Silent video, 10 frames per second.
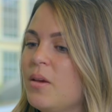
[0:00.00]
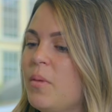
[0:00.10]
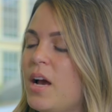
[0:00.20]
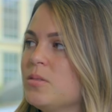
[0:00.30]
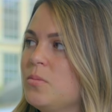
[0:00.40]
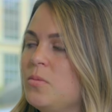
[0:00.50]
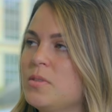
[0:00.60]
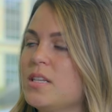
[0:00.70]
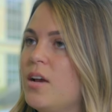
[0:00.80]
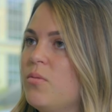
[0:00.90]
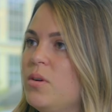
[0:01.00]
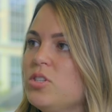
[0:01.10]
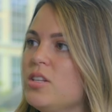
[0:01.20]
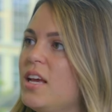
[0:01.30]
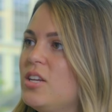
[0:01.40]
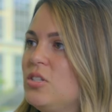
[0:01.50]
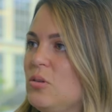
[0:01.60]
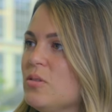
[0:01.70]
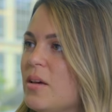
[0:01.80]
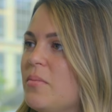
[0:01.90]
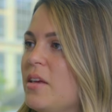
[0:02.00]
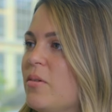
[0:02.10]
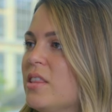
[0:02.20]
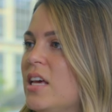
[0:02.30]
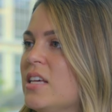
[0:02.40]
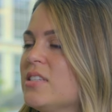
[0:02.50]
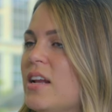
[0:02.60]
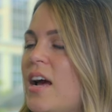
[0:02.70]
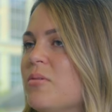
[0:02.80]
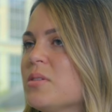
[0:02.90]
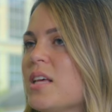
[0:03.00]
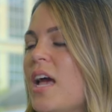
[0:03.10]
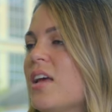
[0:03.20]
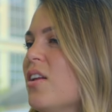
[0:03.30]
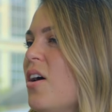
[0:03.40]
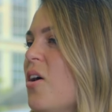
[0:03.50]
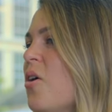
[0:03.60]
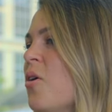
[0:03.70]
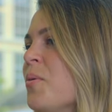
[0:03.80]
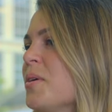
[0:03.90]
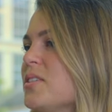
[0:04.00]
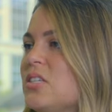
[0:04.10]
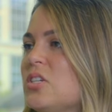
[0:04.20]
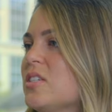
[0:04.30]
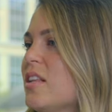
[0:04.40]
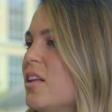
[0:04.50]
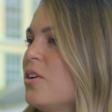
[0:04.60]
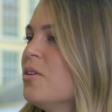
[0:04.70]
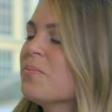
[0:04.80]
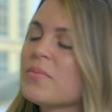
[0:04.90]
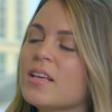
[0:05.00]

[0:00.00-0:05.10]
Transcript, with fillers: my husband was like, "We should like do something with this," and I was like, "No, this is just a little,